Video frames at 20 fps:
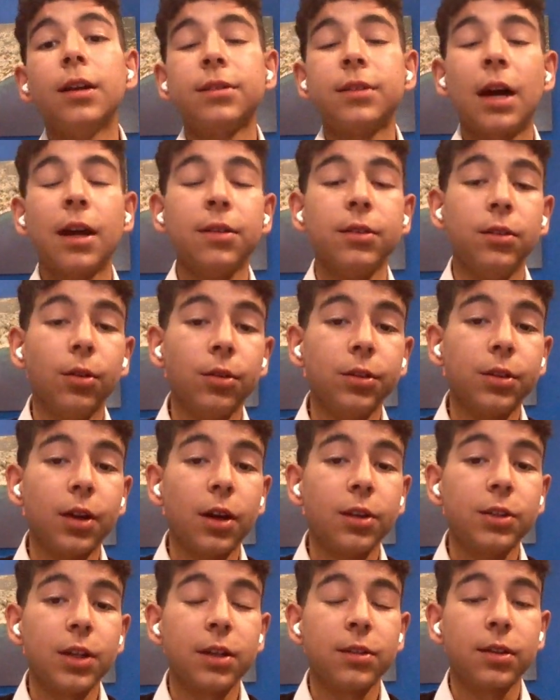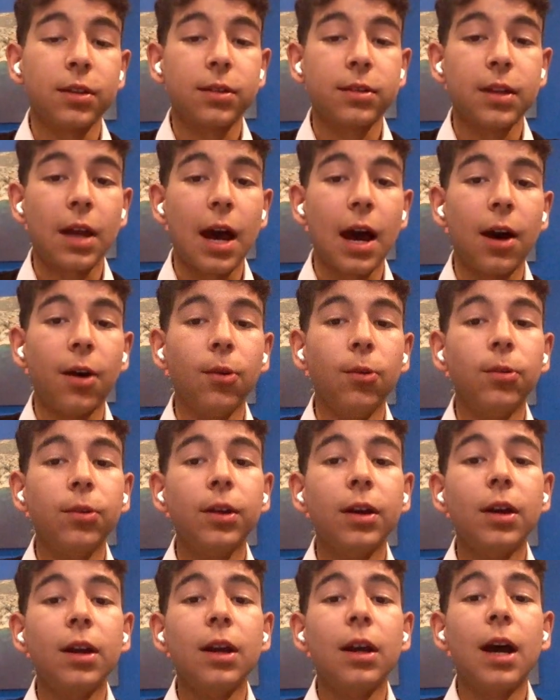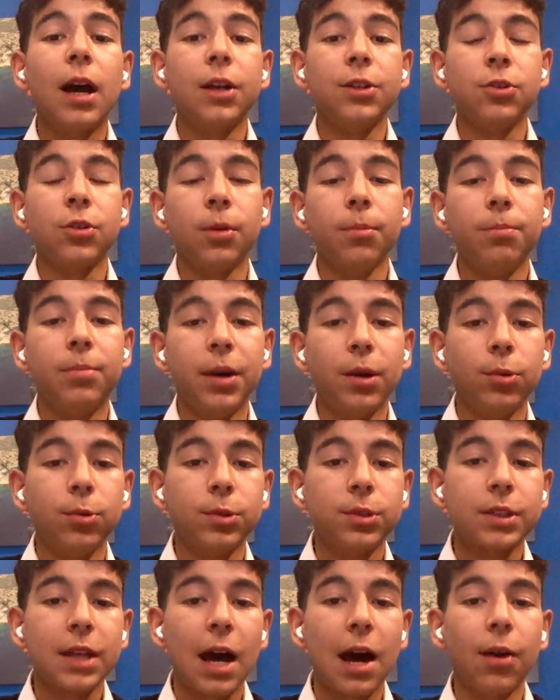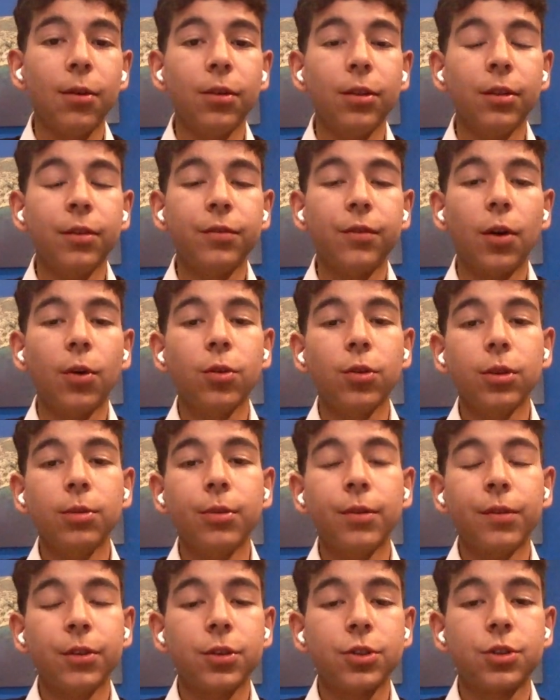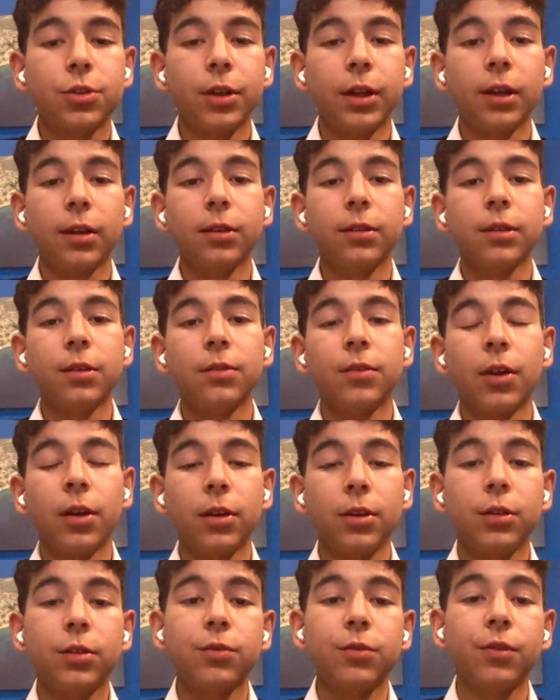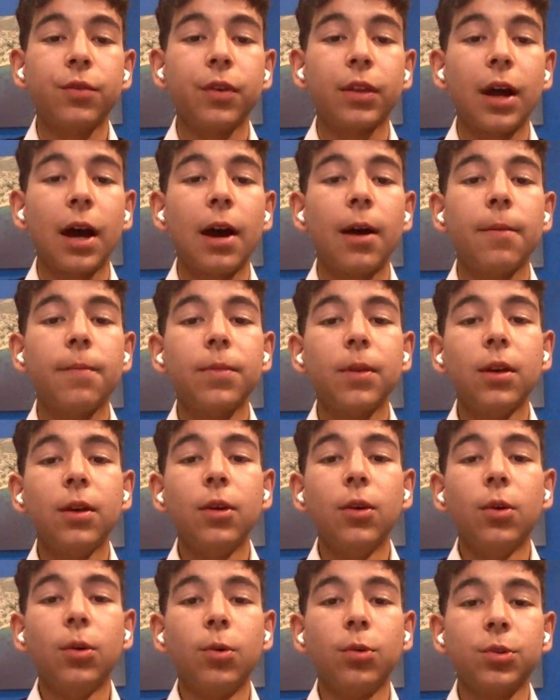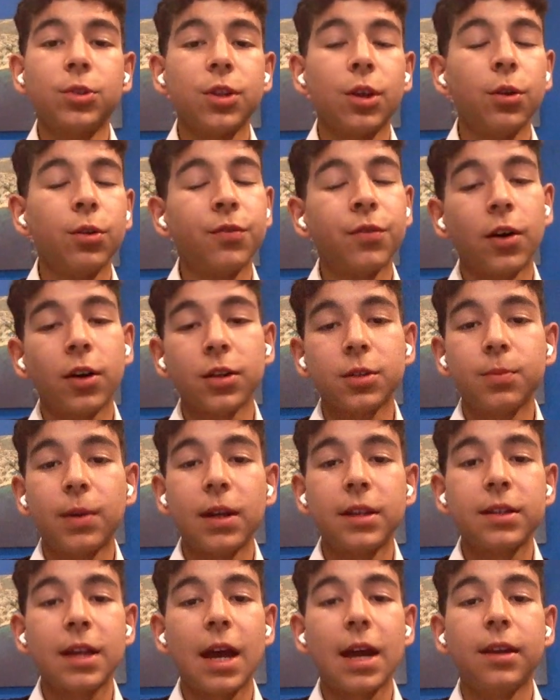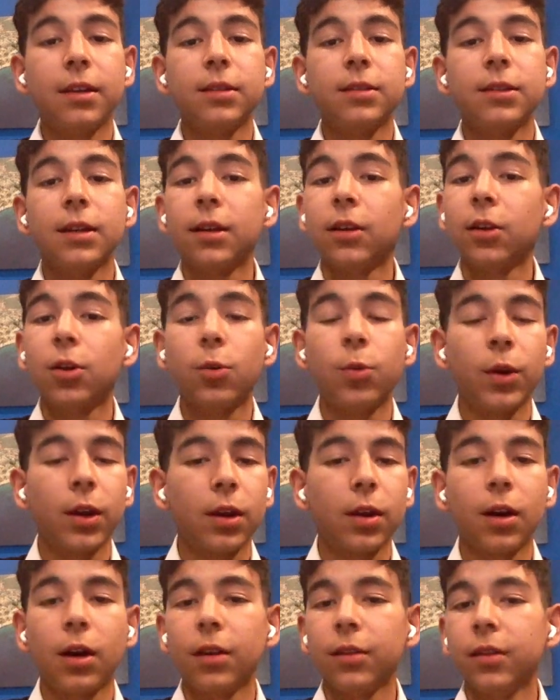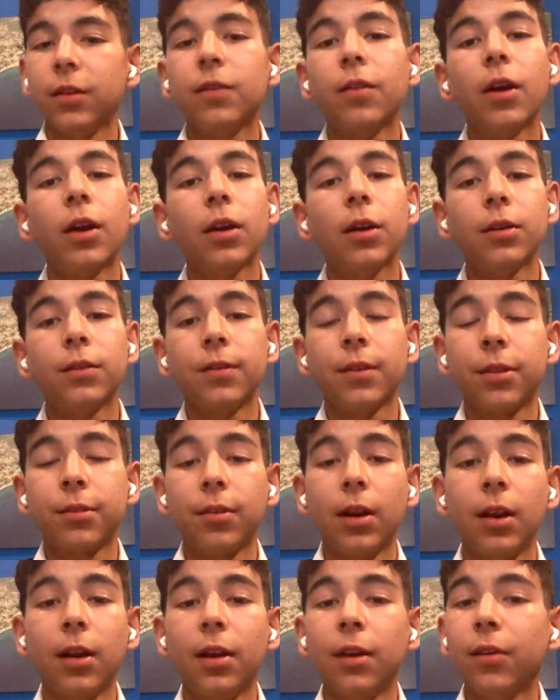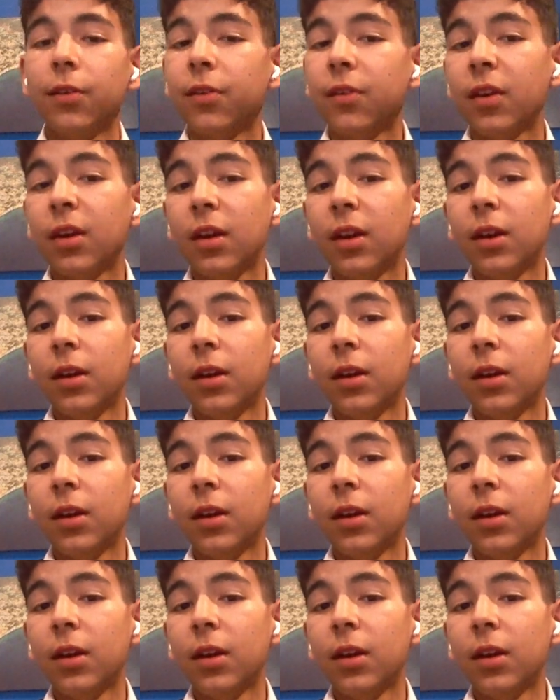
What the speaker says: as a non diegetic sound, as you can build sound and the volume of the strings is very useful for that. Also, fast-paced editing, quick cuts is very good for thrillers.